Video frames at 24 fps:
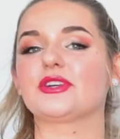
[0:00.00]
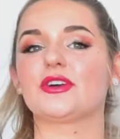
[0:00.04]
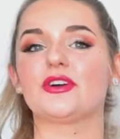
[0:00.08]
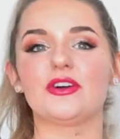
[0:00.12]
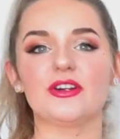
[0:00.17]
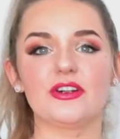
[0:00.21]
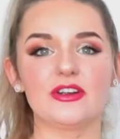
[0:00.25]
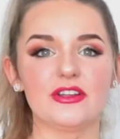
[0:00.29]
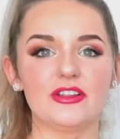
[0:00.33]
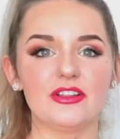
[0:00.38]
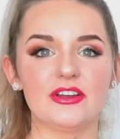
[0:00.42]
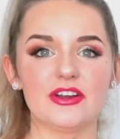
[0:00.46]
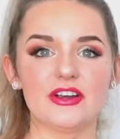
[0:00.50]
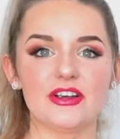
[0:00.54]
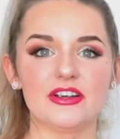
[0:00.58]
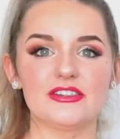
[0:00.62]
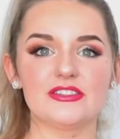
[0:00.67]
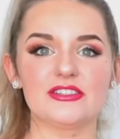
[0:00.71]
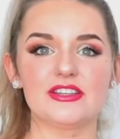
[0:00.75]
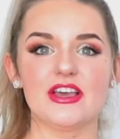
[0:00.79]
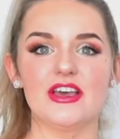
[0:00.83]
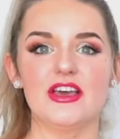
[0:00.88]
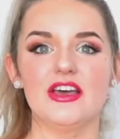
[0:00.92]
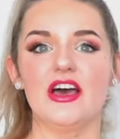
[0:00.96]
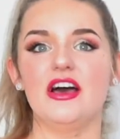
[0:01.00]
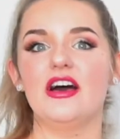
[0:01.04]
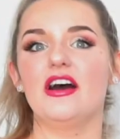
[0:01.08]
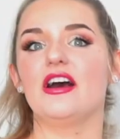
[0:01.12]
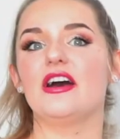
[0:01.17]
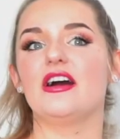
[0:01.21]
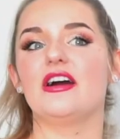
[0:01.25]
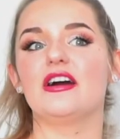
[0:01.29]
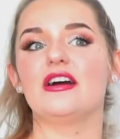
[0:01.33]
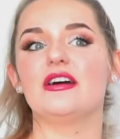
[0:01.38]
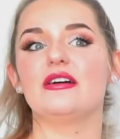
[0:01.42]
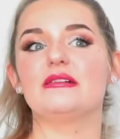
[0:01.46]
curlers,
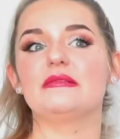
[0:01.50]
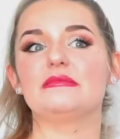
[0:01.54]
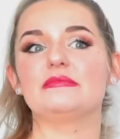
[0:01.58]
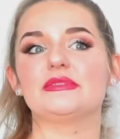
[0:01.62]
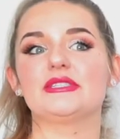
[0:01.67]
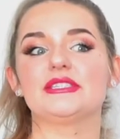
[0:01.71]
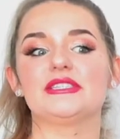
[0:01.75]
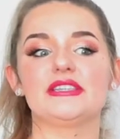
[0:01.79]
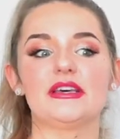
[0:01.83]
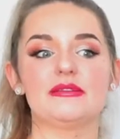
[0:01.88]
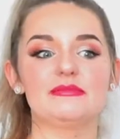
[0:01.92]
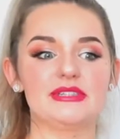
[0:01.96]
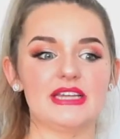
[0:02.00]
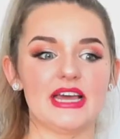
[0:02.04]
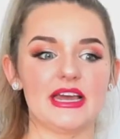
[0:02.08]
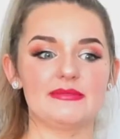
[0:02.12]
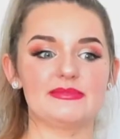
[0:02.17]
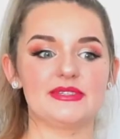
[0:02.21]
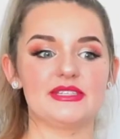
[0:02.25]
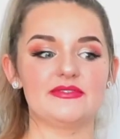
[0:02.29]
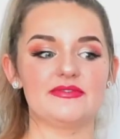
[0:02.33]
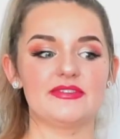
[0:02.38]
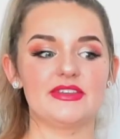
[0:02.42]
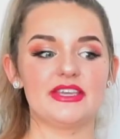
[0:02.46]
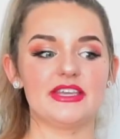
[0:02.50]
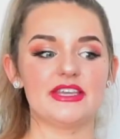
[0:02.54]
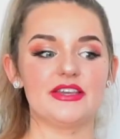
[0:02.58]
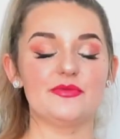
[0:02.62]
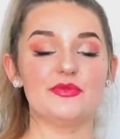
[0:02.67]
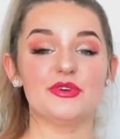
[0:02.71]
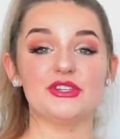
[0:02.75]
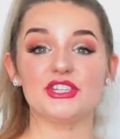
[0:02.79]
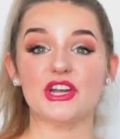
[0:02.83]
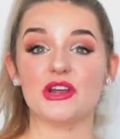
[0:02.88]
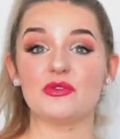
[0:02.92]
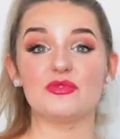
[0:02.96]
some types of heat,
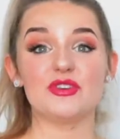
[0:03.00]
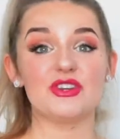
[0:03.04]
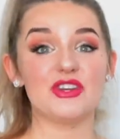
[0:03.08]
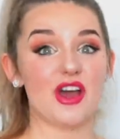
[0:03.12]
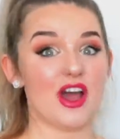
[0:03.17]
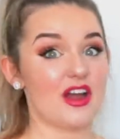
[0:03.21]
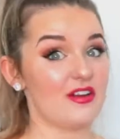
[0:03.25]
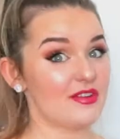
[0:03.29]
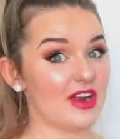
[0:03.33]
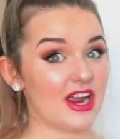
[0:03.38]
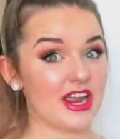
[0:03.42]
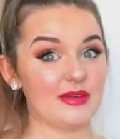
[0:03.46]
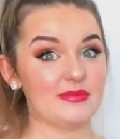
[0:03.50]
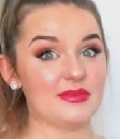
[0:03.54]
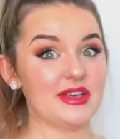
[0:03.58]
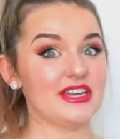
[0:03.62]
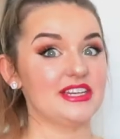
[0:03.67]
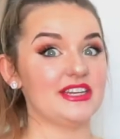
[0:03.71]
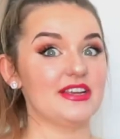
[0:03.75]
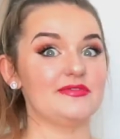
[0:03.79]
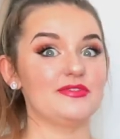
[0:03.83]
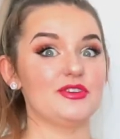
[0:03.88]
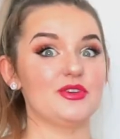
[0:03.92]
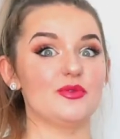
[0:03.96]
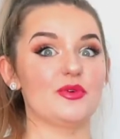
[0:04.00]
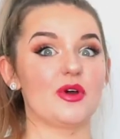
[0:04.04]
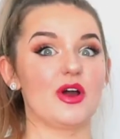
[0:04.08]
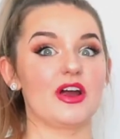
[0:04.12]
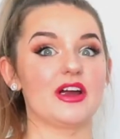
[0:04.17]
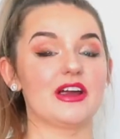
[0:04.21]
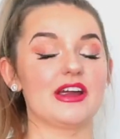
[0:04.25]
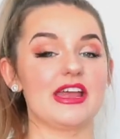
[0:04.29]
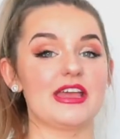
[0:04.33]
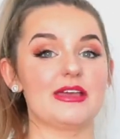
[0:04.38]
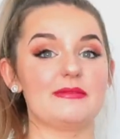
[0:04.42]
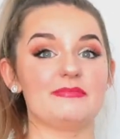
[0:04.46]
which I would not recommend if you
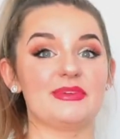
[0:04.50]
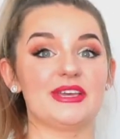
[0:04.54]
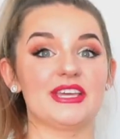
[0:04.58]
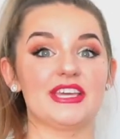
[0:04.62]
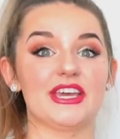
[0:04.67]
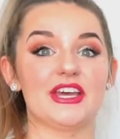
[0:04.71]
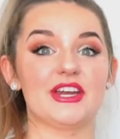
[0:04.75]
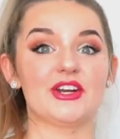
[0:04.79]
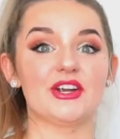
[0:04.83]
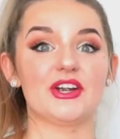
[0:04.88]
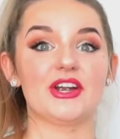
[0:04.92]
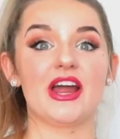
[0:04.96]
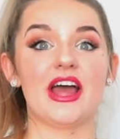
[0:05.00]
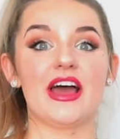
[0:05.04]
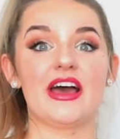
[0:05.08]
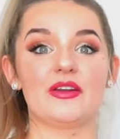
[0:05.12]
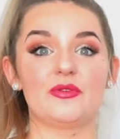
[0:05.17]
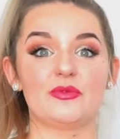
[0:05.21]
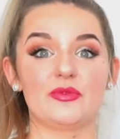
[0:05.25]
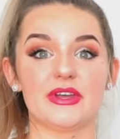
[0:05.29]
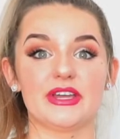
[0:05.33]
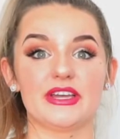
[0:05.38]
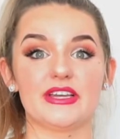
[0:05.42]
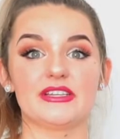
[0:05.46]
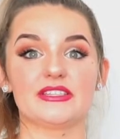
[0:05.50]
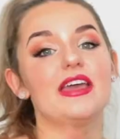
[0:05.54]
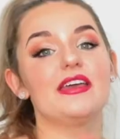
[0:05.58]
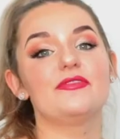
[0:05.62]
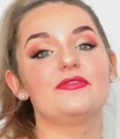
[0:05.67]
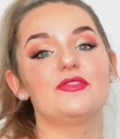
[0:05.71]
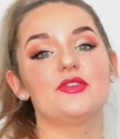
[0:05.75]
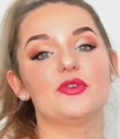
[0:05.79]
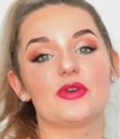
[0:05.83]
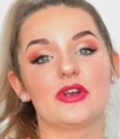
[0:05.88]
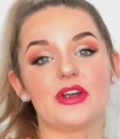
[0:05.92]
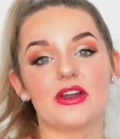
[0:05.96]
are a beginner at wigs.
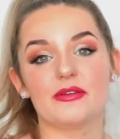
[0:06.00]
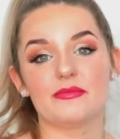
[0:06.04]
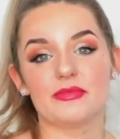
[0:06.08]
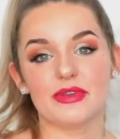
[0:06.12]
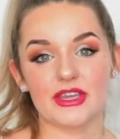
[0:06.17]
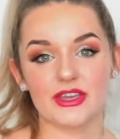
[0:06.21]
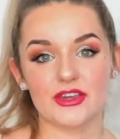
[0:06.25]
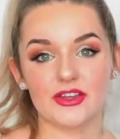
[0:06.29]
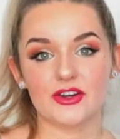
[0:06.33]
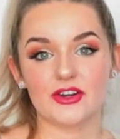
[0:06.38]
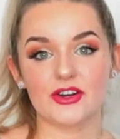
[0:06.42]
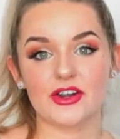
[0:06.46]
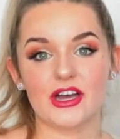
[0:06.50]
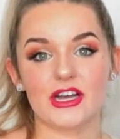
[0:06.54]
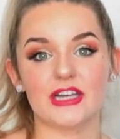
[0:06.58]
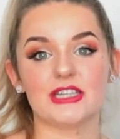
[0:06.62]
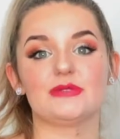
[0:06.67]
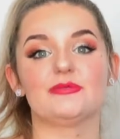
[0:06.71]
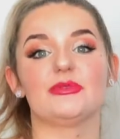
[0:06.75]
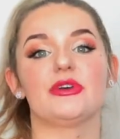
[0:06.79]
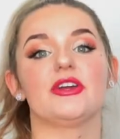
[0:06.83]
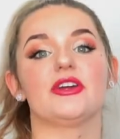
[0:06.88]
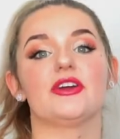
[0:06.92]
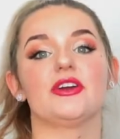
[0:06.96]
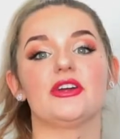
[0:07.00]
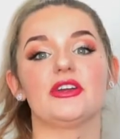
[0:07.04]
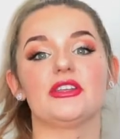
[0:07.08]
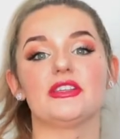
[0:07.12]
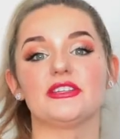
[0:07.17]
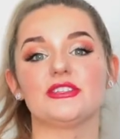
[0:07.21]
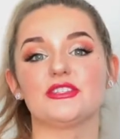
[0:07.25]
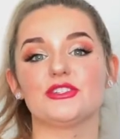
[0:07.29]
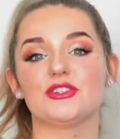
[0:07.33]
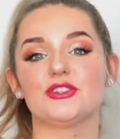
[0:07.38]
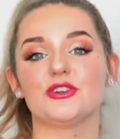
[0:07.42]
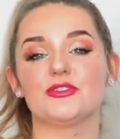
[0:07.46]
If you are a beginner cosplayer and
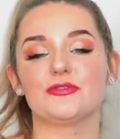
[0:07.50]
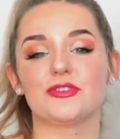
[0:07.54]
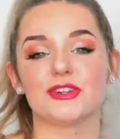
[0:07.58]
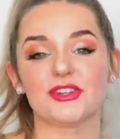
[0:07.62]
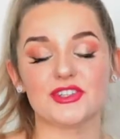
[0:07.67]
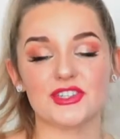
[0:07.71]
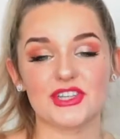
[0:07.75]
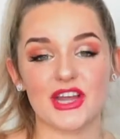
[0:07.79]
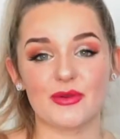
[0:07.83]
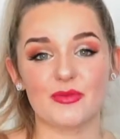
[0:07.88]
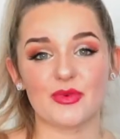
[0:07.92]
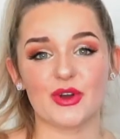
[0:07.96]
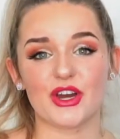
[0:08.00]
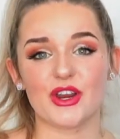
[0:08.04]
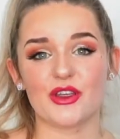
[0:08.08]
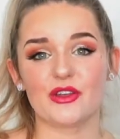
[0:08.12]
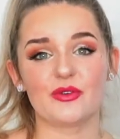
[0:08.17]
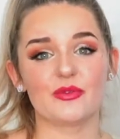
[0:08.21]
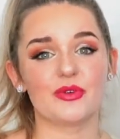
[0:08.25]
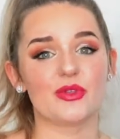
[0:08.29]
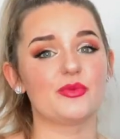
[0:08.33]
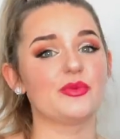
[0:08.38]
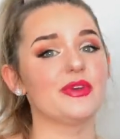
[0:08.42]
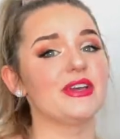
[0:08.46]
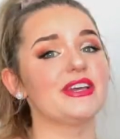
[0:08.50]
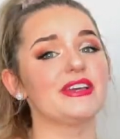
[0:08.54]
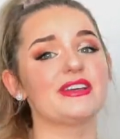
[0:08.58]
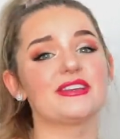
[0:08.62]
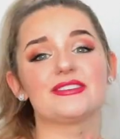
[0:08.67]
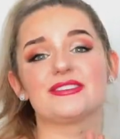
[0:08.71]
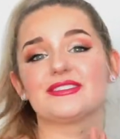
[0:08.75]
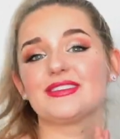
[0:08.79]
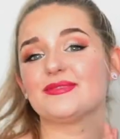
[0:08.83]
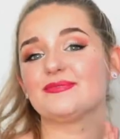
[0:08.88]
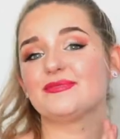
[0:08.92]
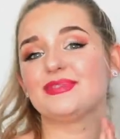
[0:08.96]
this is your first time working with
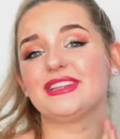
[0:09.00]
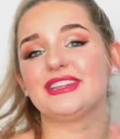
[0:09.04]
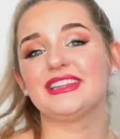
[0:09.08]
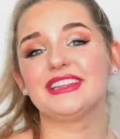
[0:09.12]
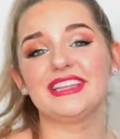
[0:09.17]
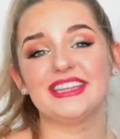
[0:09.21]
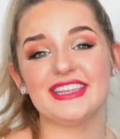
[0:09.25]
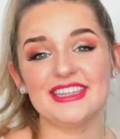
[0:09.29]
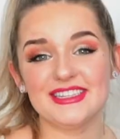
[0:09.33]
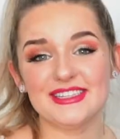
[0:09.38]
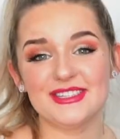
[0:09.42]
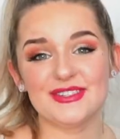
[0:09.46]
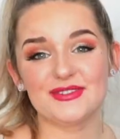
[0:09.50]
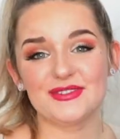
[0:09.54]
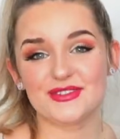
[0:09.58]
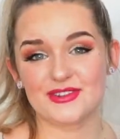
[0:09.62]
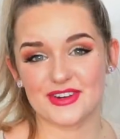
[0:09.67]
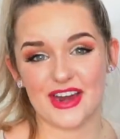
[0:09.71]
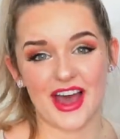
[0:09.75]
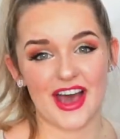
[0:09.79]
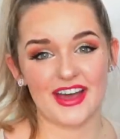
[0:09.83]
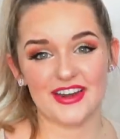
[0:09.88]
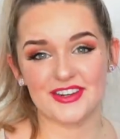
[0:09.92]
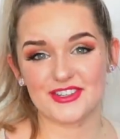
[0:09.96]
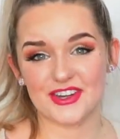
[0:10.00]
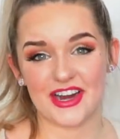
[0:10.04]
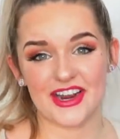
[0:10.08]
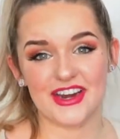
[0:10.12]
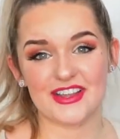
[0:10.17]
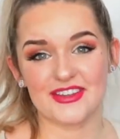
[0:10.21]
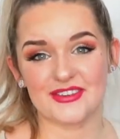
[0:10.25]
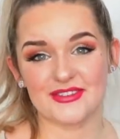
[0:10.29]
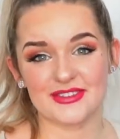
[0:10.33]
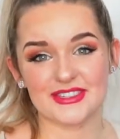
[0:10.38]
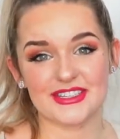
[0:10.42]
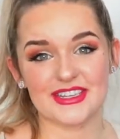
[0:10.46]
wigs, please do not try
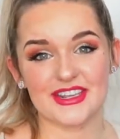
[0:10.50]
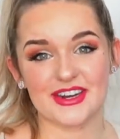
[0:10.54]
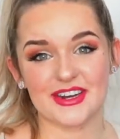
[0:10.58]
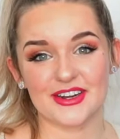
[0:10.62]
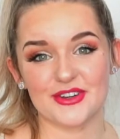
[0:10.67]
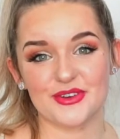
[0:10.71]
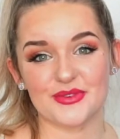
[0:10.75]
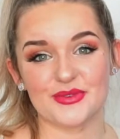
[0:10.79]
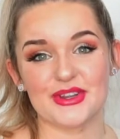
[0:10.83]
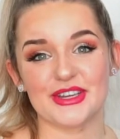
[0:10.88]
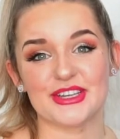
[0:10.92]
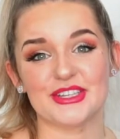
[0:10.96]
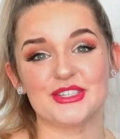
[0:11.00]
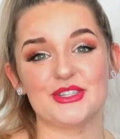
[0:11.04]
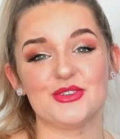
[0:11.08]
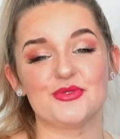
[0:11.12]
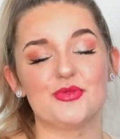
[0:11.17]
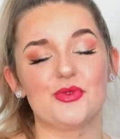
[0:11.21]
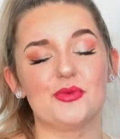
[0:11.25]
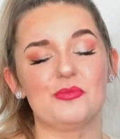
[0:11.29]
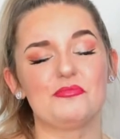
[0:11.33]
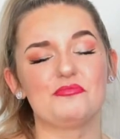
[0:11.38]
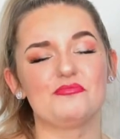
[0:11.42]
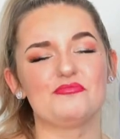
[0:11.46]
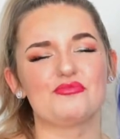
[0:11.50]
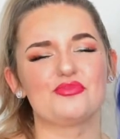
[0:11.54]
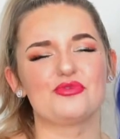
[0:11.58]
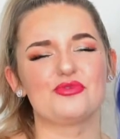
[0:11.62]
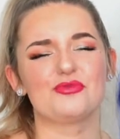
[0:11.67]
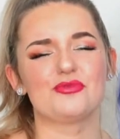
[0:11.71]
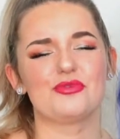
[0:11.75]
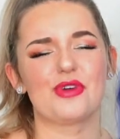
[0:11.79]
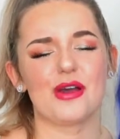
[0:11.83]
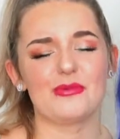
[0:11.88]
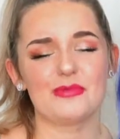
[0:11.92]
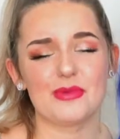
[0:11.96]
to use heat on your wigs. You will
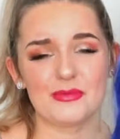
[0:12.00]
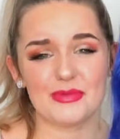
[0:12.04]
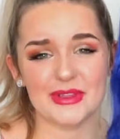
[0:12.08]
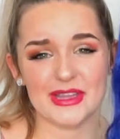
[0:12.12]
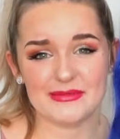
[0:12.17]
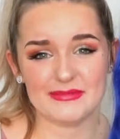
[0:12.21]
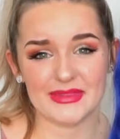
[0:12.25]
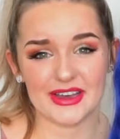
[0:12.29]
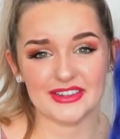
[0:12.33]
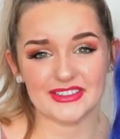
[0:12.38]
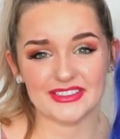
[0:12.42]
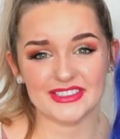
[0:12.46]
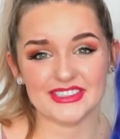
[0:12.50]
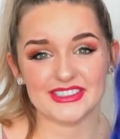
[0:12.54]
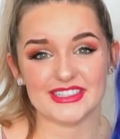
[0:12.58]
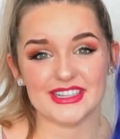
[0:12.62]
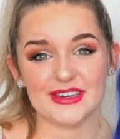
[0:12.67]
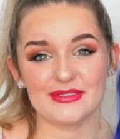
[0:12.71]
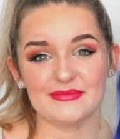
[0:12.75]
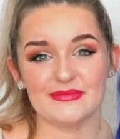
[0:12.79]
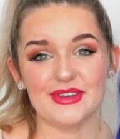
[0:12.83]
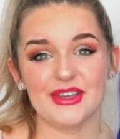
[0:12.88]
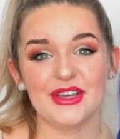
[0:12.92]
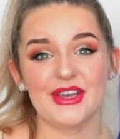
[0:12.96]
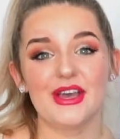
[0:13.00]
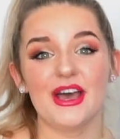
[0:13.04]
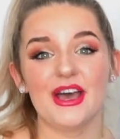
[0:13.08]
probably melt them.